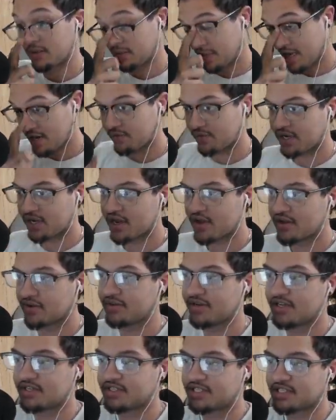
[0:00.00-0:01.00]
There we go.
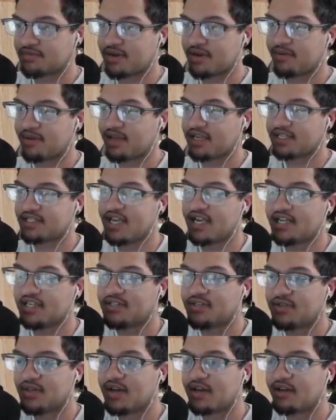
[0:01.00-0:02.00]
I was just about to be like, it's taking
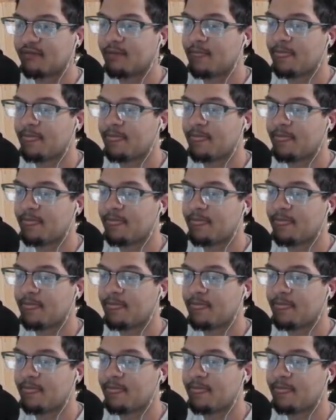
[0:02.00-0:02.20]
too long.